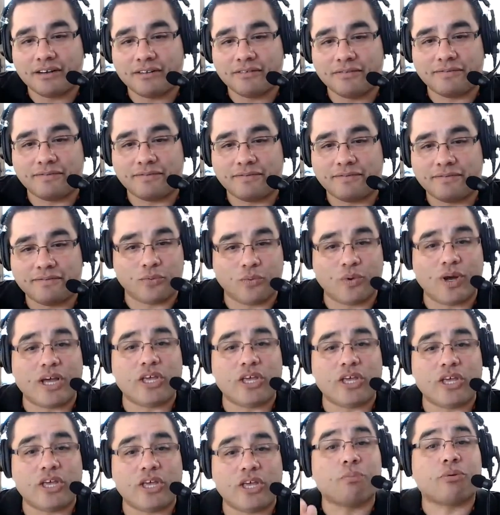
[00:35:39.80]
of
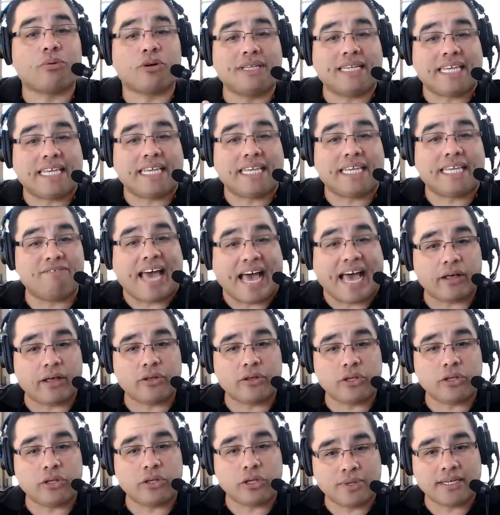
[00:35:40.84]
what your per lead
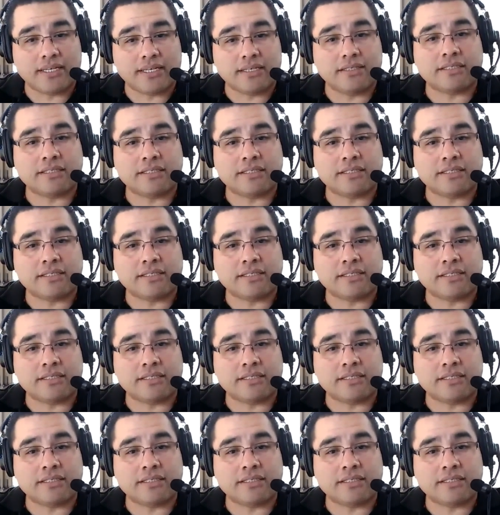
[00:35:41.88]
value is,